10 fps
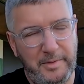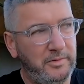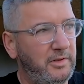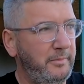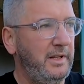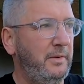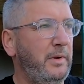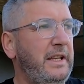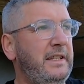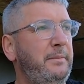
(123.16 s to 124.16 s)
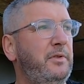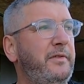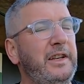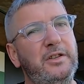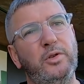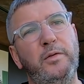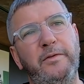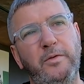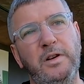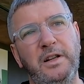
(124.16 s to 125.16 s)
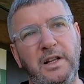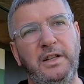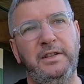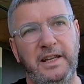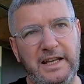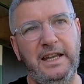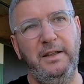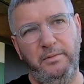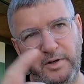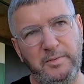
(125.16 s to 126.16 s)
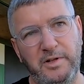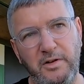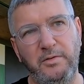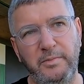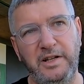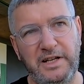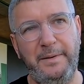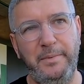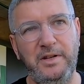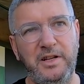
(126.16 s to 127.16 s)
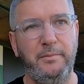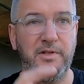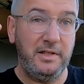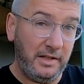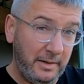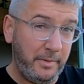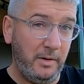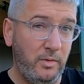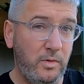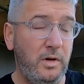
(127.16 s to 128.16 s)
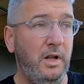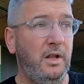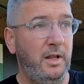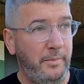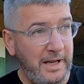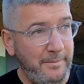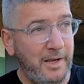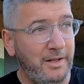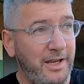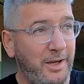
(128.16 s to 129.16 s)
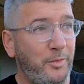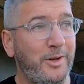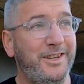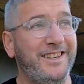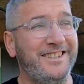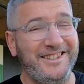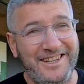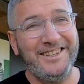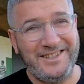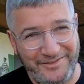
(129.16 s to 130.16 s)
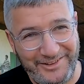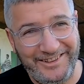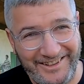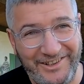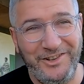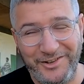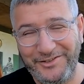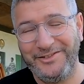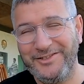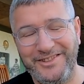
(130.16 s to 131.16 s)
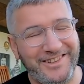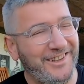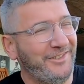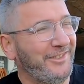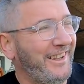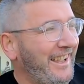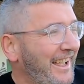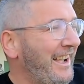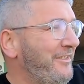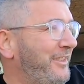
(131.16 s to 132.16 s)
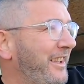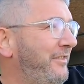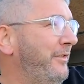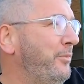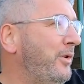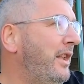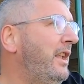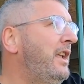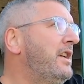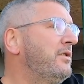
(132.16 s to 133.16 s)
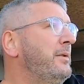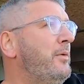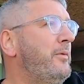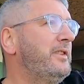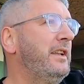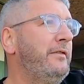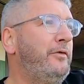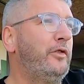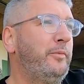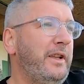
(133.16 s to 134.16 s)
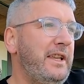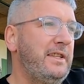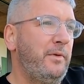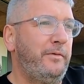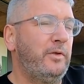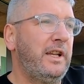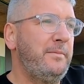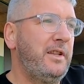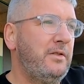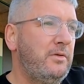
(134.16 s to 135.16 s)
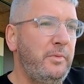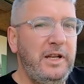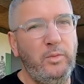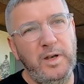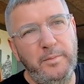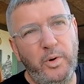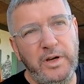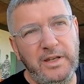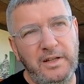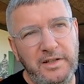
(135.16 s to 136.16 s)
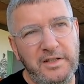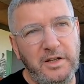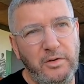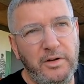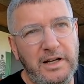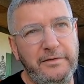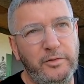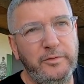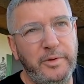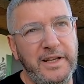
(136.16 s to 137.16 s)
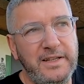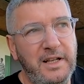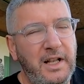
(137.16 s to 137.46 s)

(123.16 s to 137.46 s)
of people talking about that, we need to finish top four to get into, which was the Old Money Championship, which is a league below the Premier League, which is tier seven. Yeah, it's a little bit complicated, isn't it? Yeah. So at the moment we're sitting in fourth place with four games to go, and we need 1 point to secure that fourth place.